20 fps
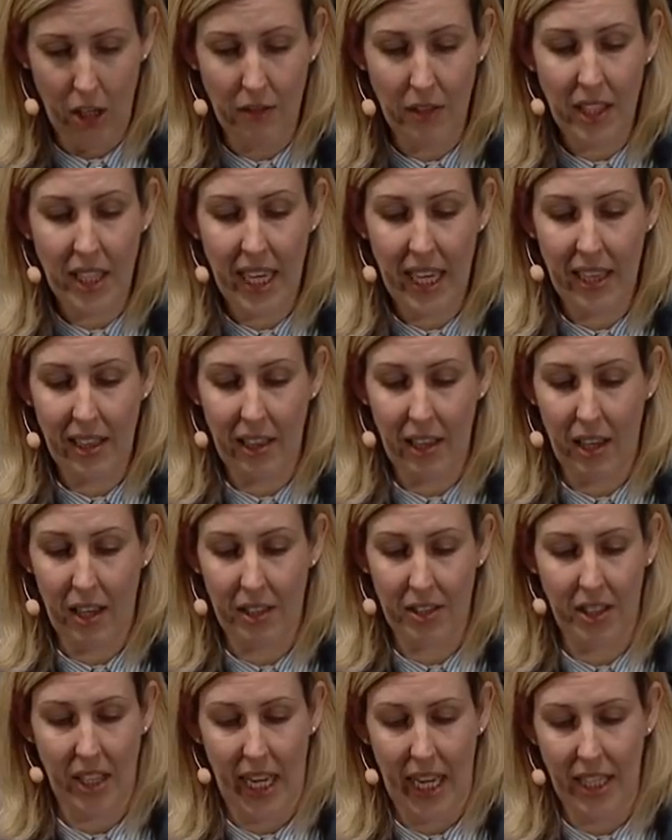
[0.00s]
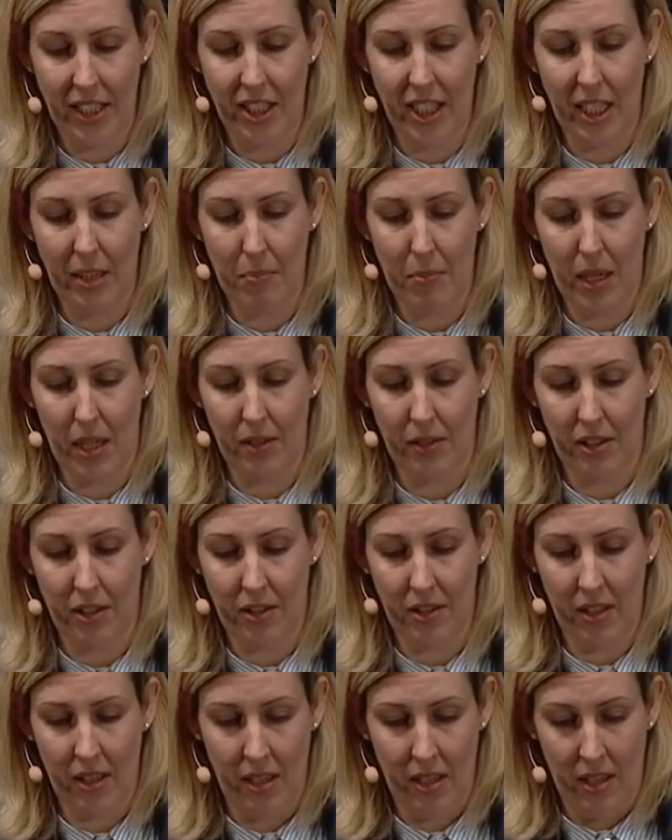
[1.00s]
Over the last 18
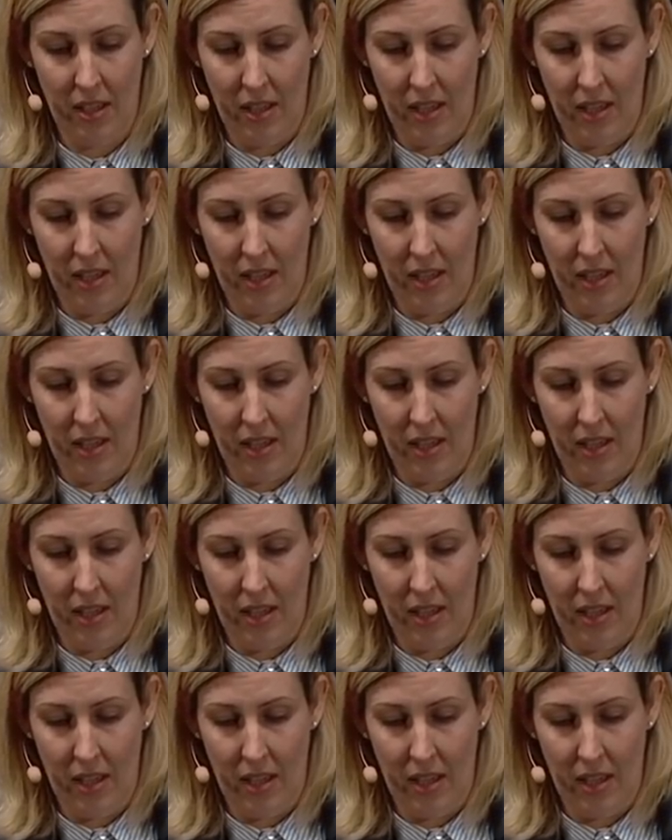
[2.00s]
months,